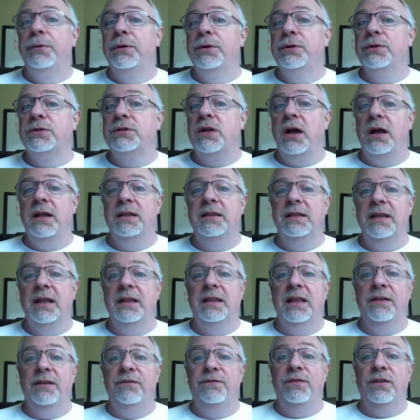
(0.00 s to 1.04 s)
produce
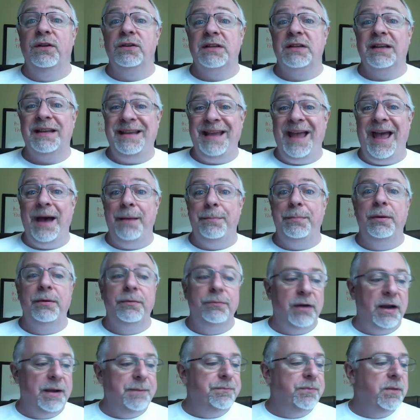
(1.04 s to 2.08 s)
content that fills a gap,
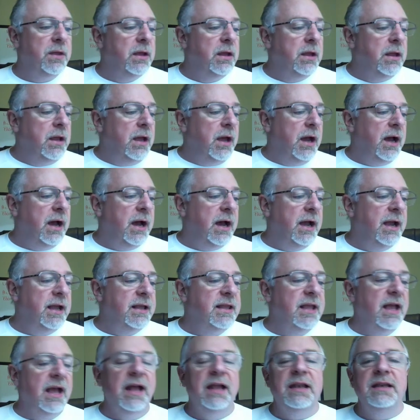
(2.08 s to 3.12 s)
right?
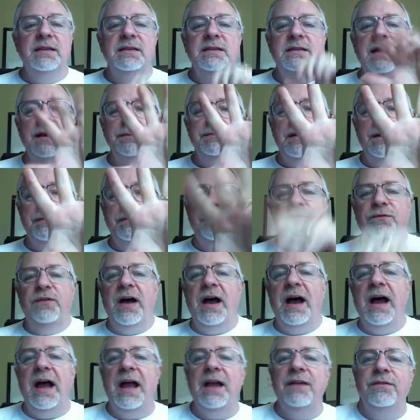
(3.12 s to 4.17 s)
And then tip number
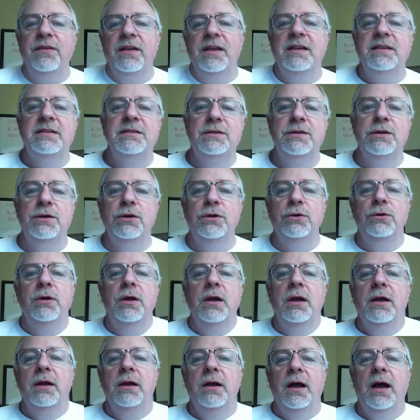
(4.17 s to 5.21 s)
5 is
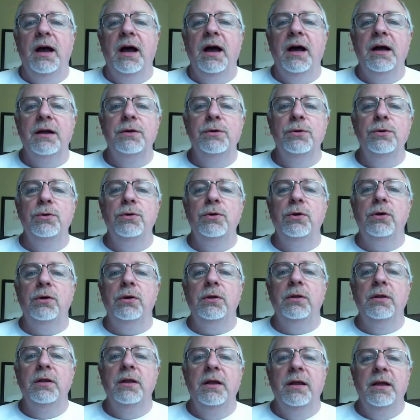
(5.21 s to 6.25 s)
to
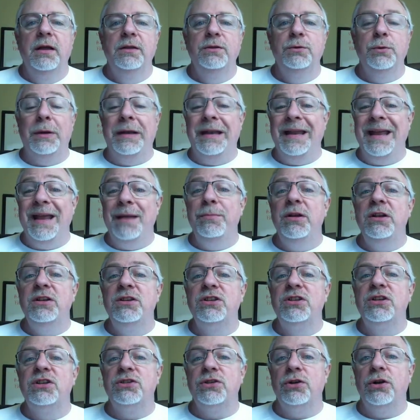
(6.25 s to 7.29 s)
do an
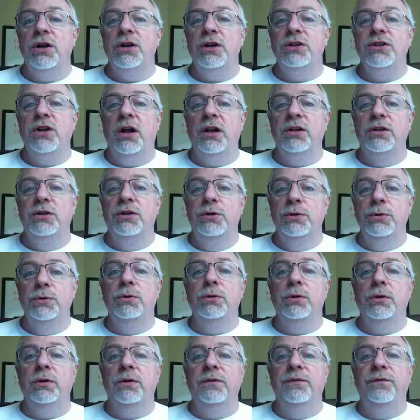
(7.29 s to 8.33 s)
image search on
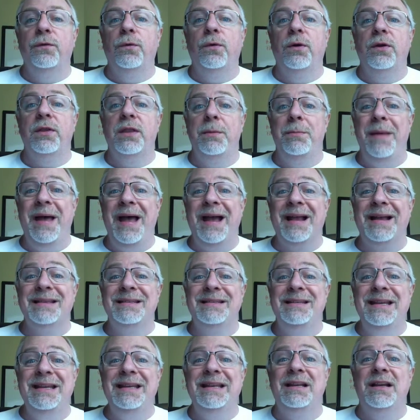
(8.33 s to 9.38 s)
Google for the
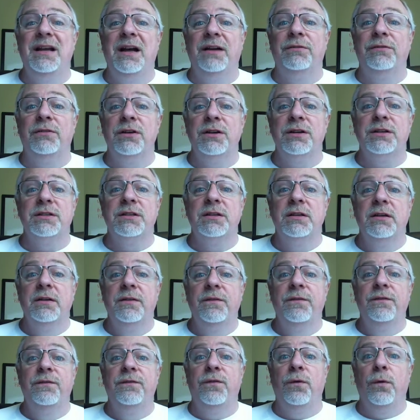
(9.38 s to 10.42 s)
magazine covers
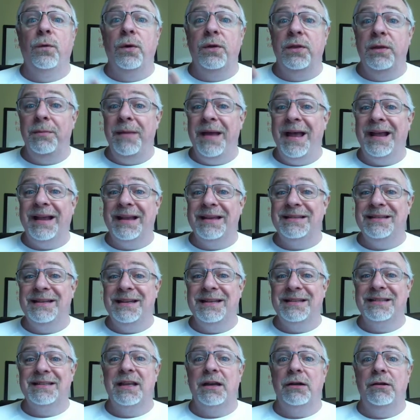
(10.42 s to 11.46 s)
for the
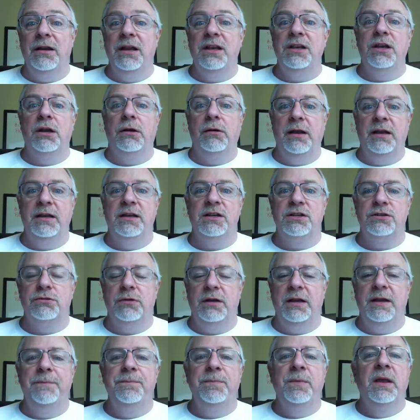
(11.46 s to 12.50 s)
magazines that are in your
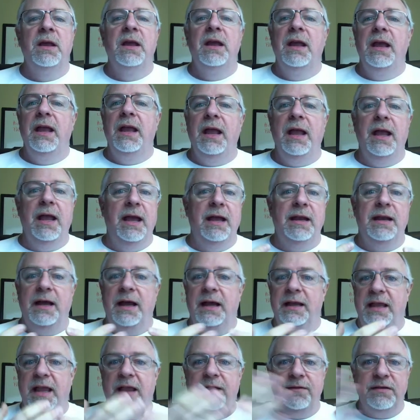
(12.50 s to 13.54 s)
industry. And
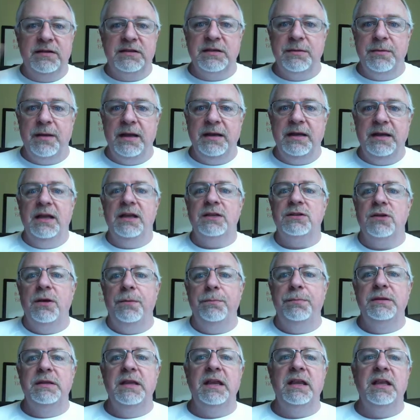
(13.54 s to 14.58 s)
I gave you some ideas
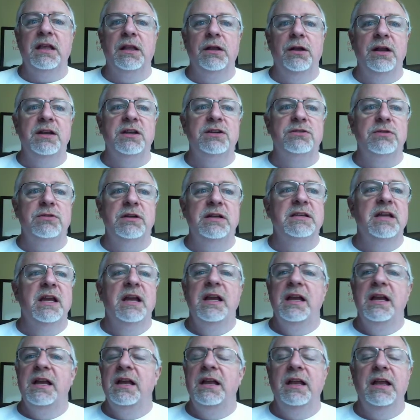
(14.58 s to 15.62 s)
on particular industries.
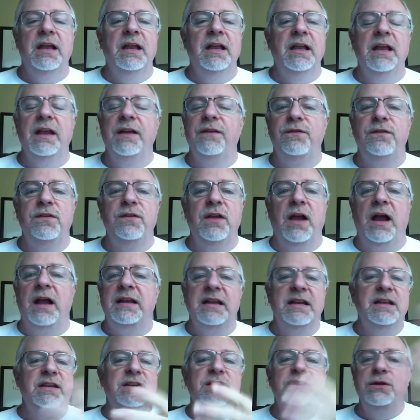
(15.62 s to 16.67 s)
If I
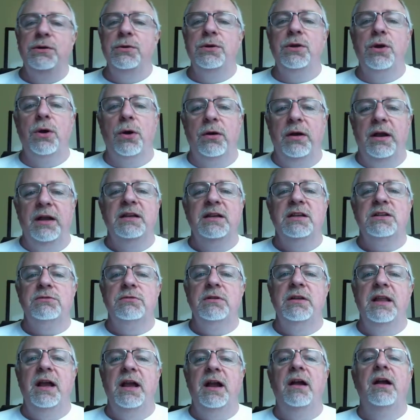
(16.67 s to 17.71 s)
didn't do your
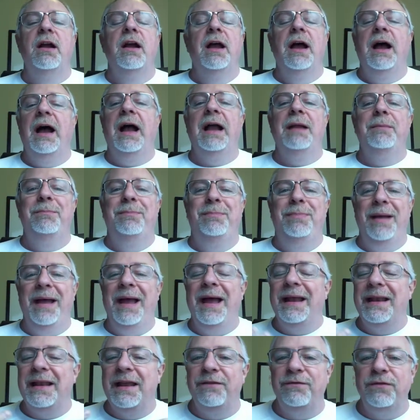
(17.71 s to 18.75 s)
industry there, I
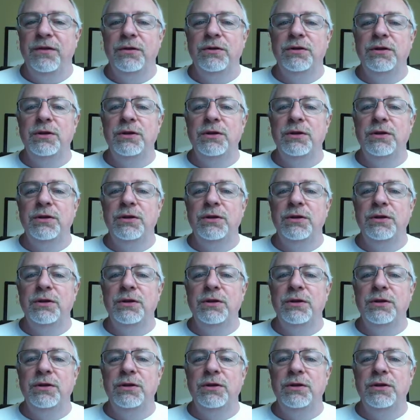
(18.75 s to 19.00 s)
bet if